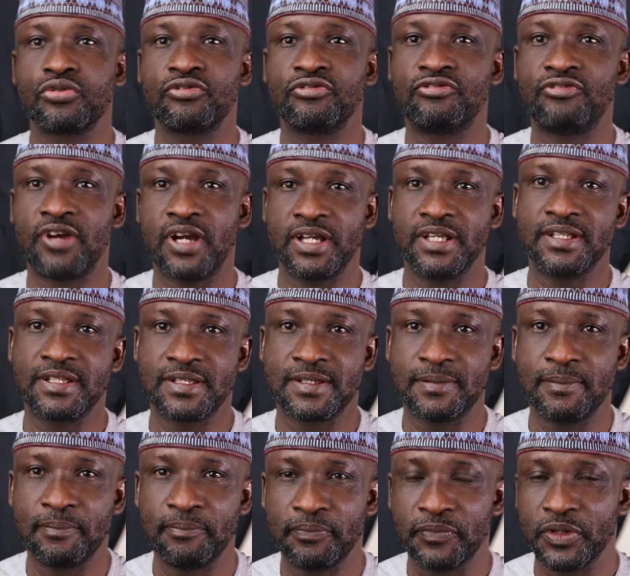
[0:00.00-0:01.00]
fight
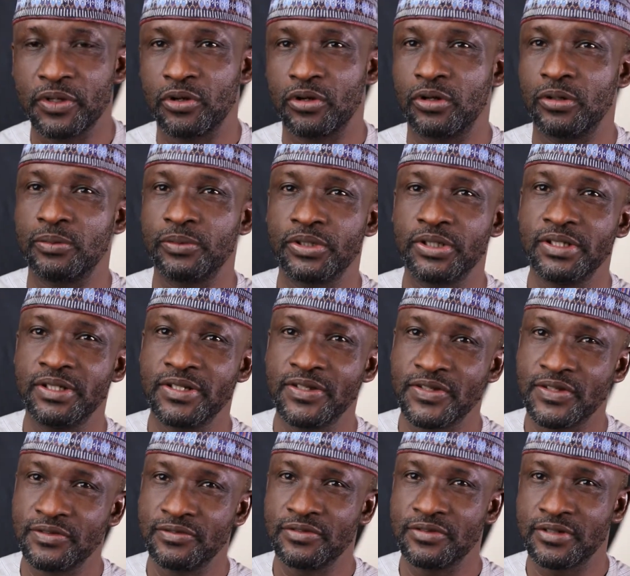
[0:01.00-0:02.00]
the corruption in the
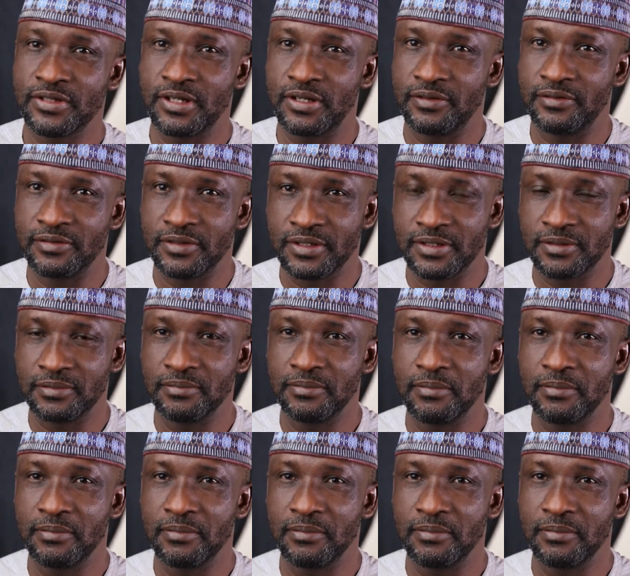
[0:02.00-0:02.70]
civil service.